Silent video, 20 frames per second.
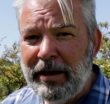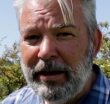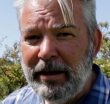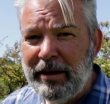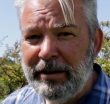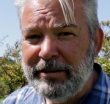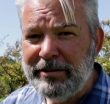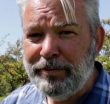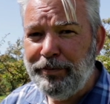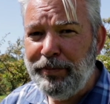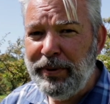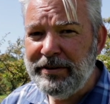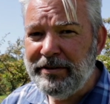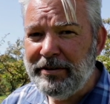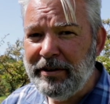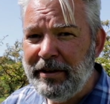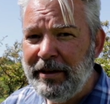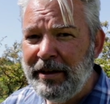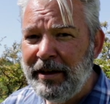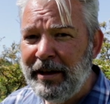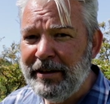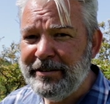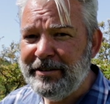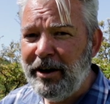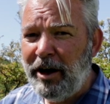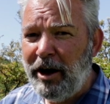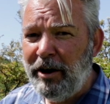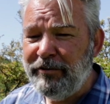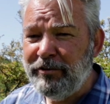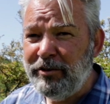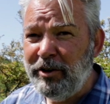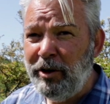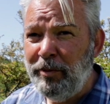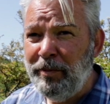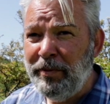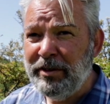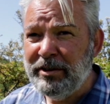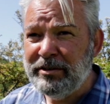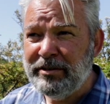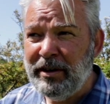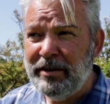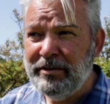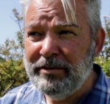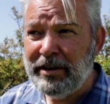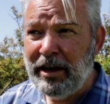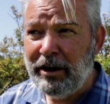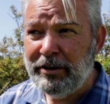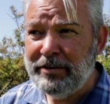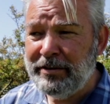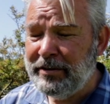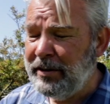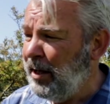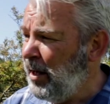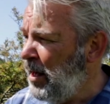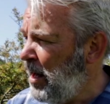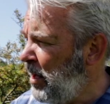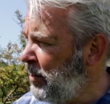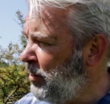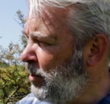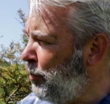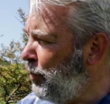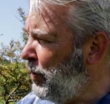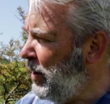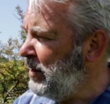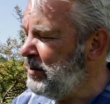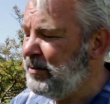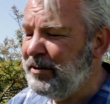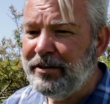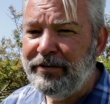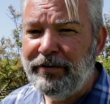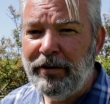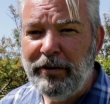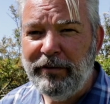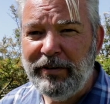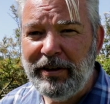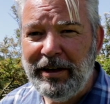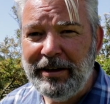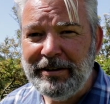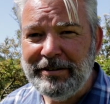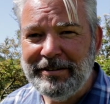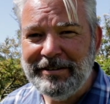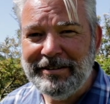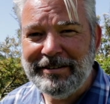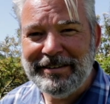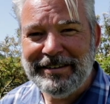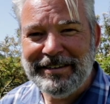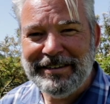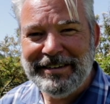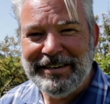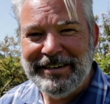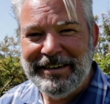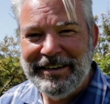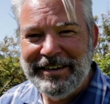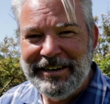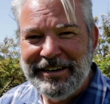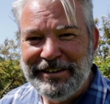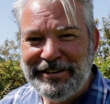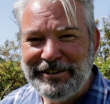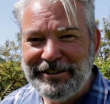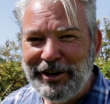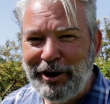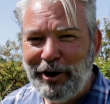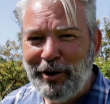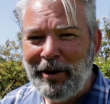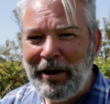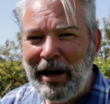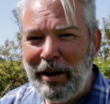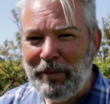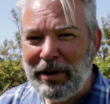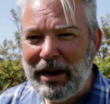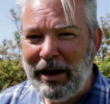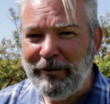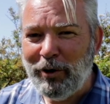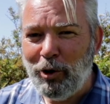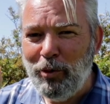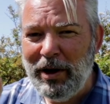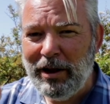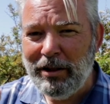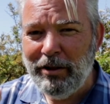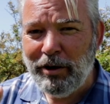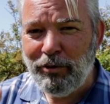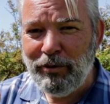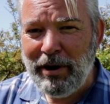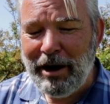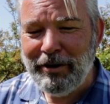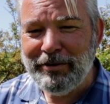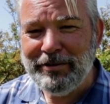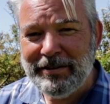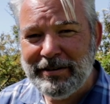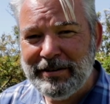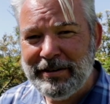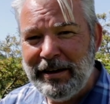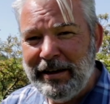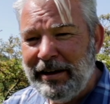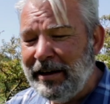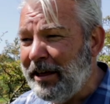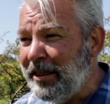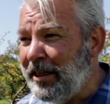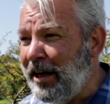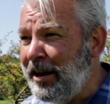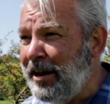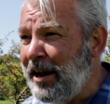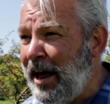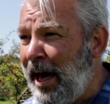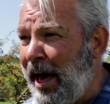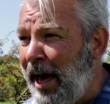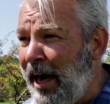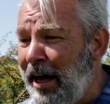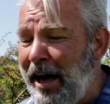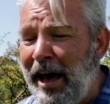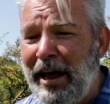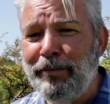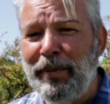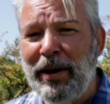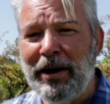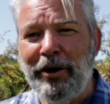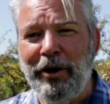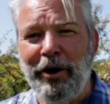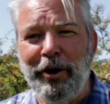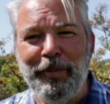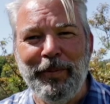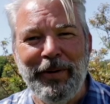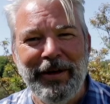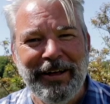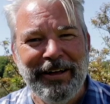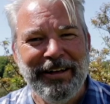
it's busy, it's half term, the sun's out, and the place is full of kids. So I'm going to have a quick look round, then head back home.